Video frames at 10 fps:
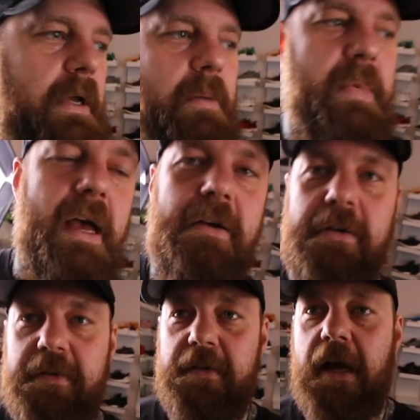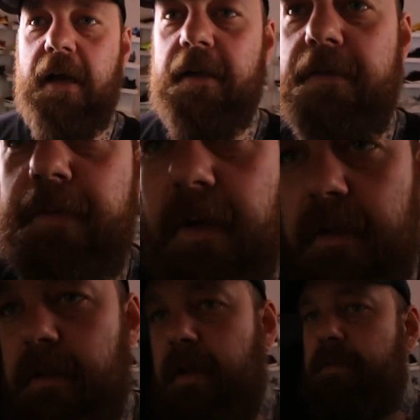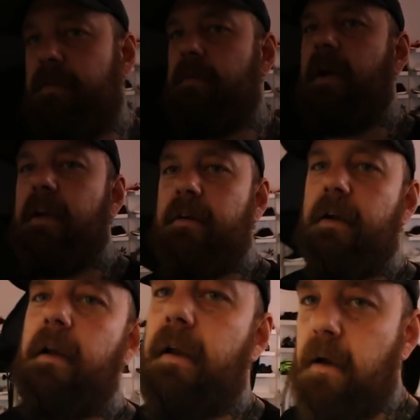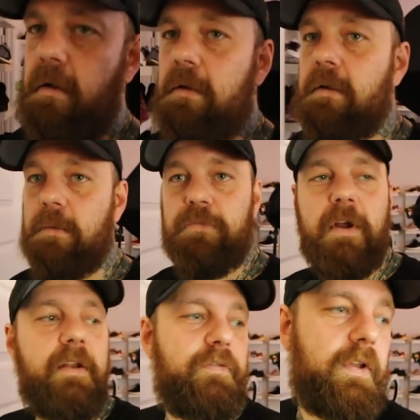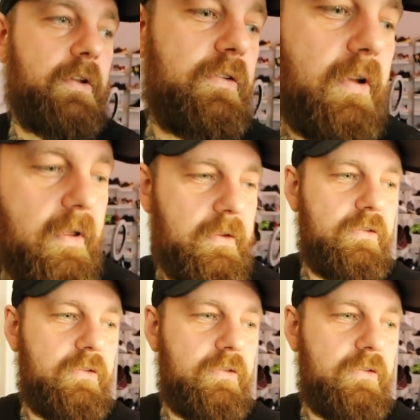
got batteries dying fucking left and right right now. I'm trying to finish all this